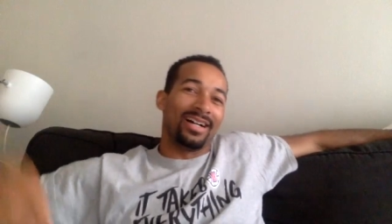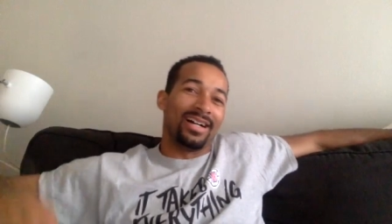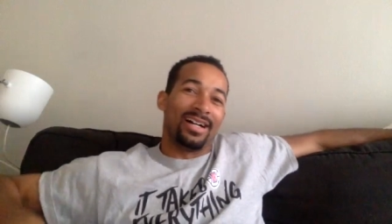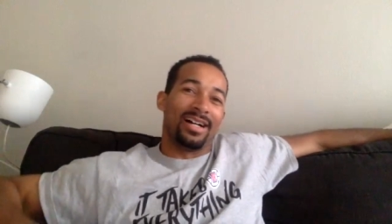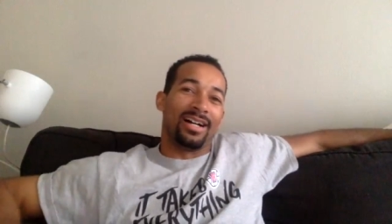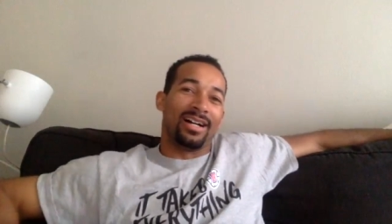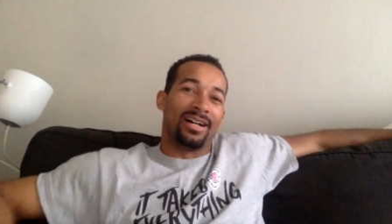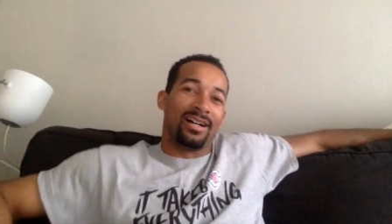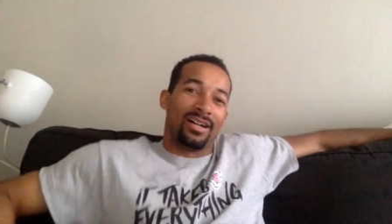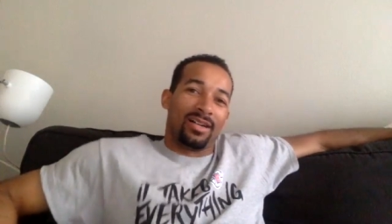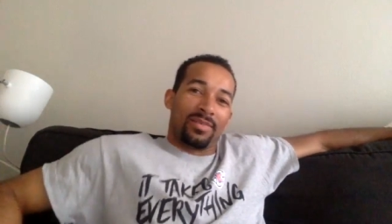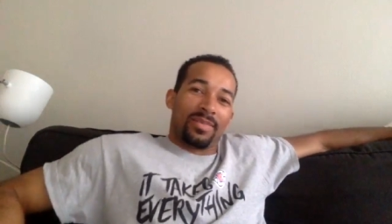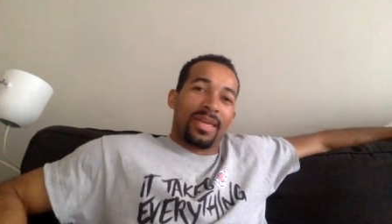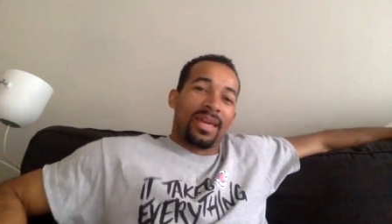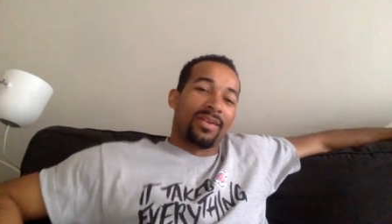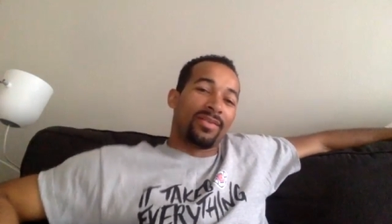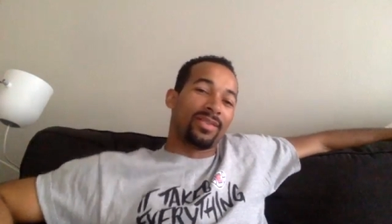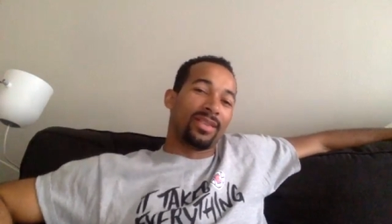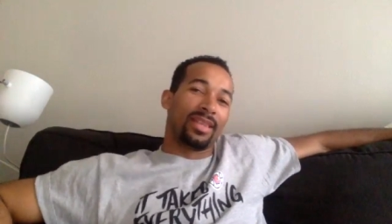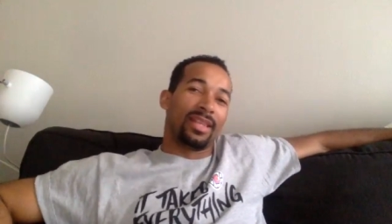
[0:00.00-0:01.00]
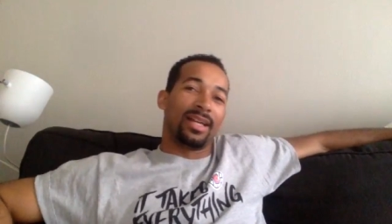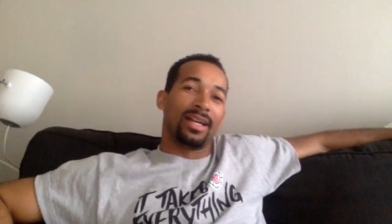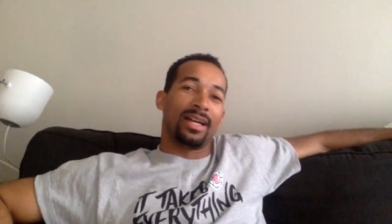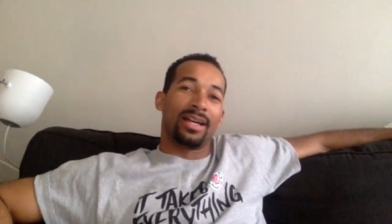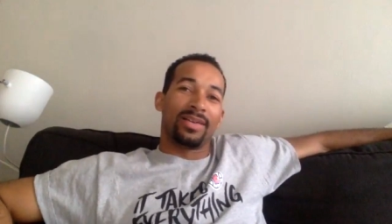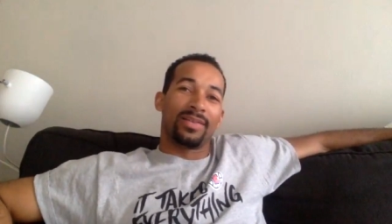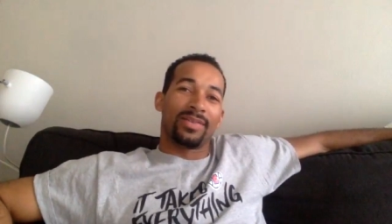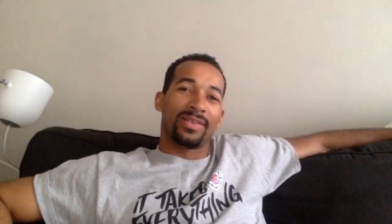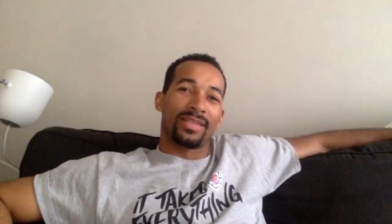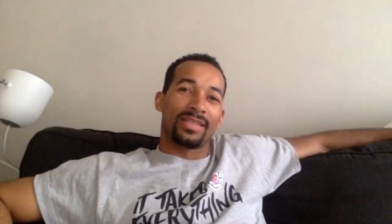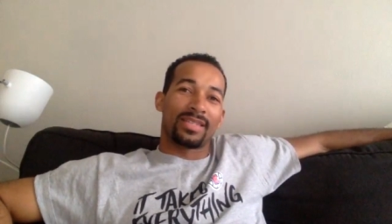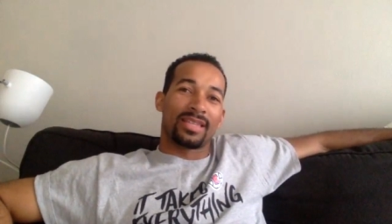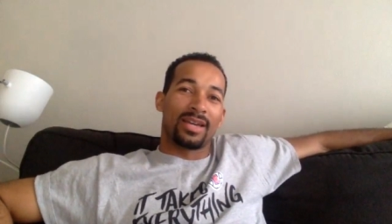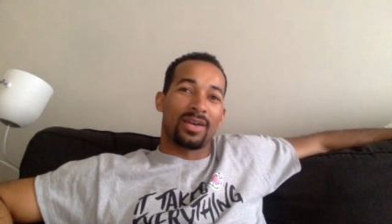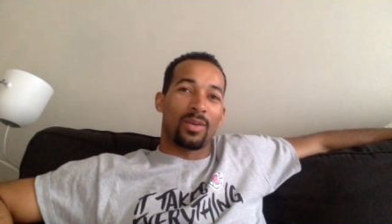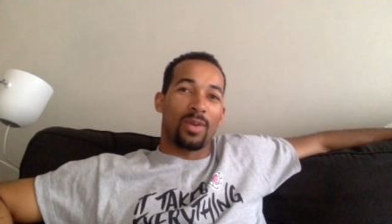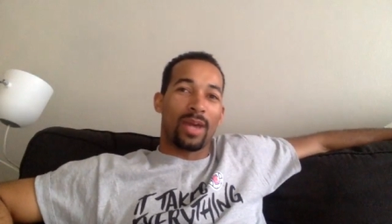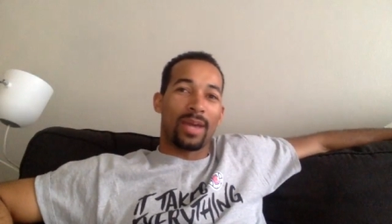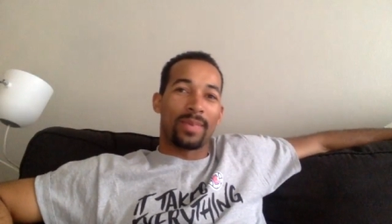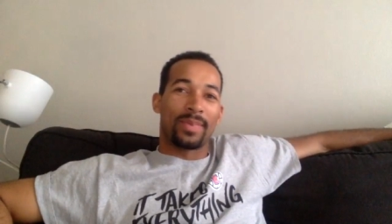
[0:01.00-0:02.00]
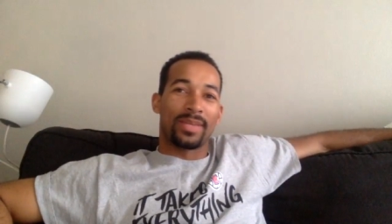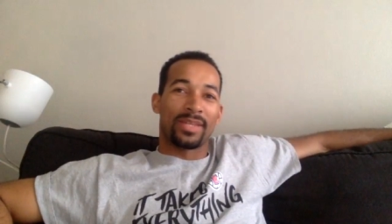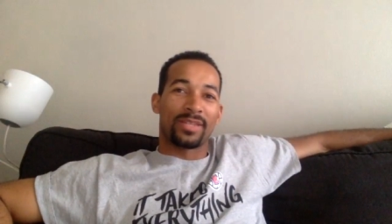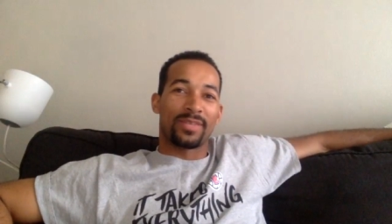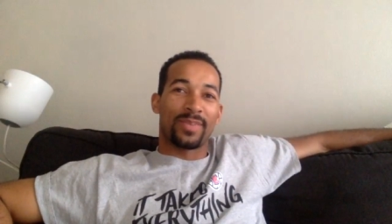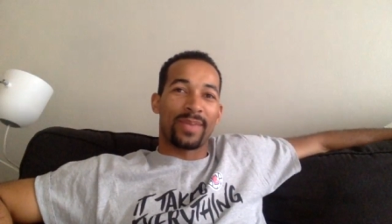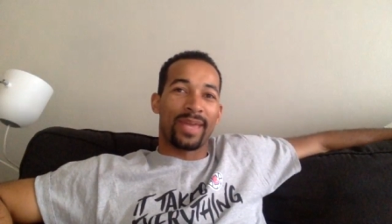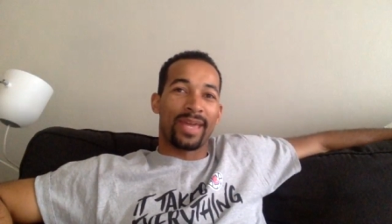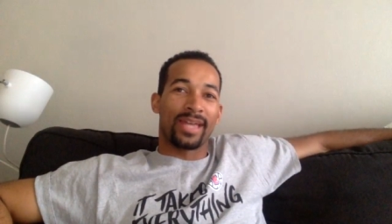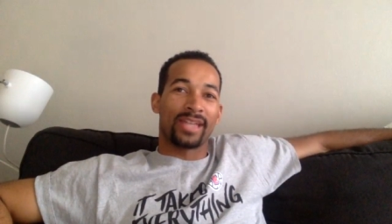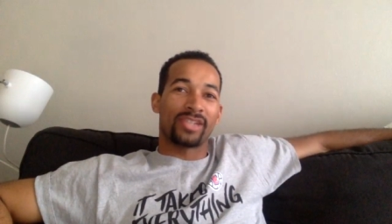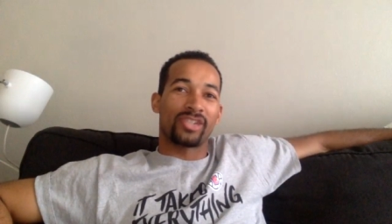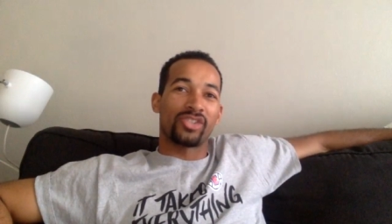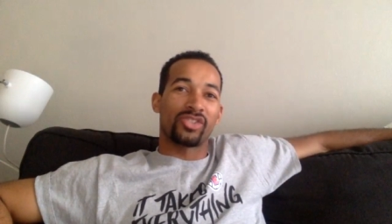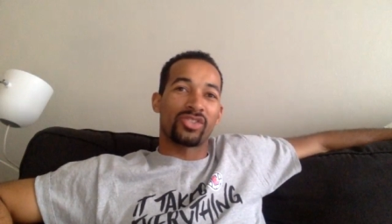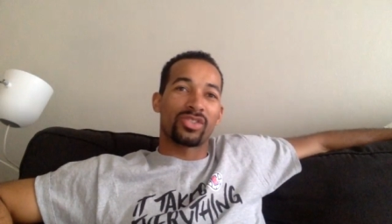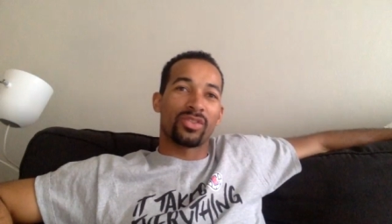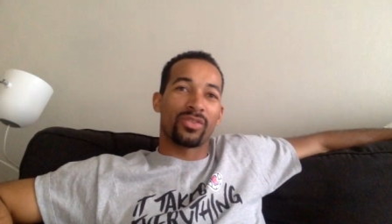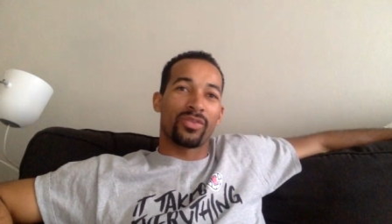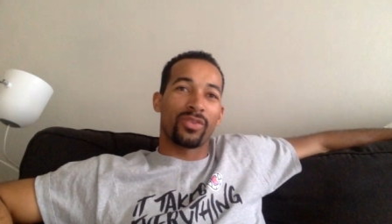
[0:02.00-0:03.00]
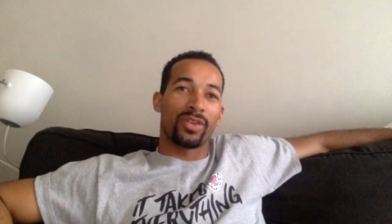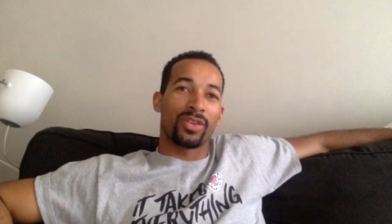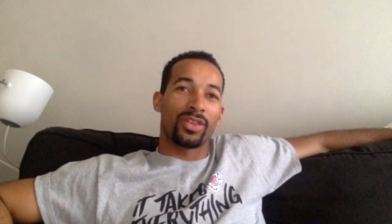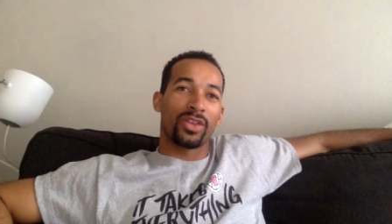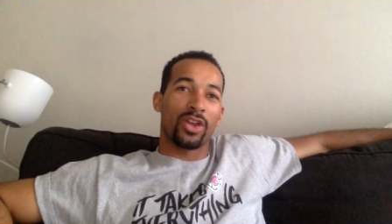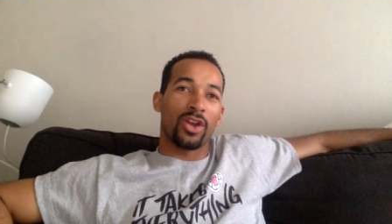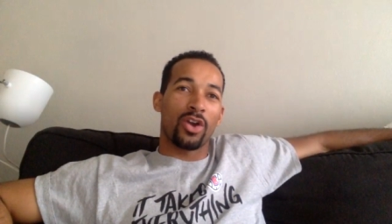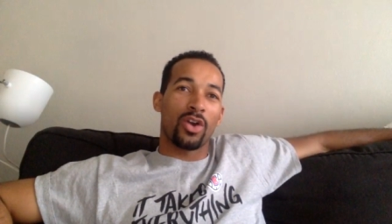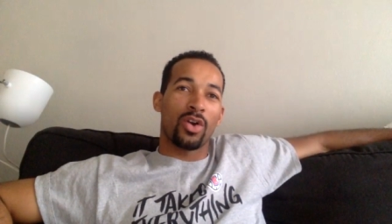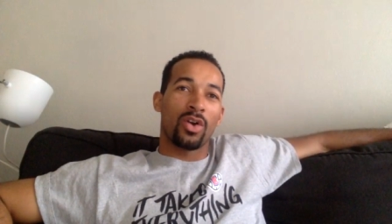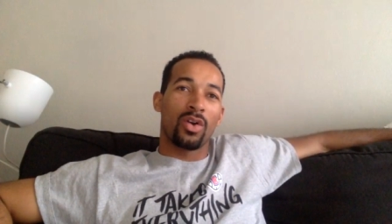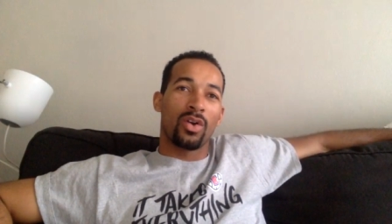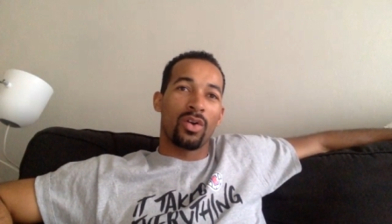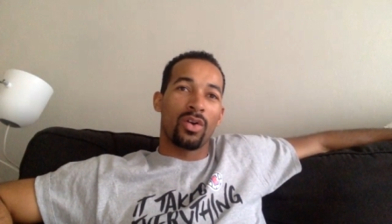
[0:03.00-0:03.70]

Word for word: Um, Kevin Love is uh, wiping his pants, shoots the free throw.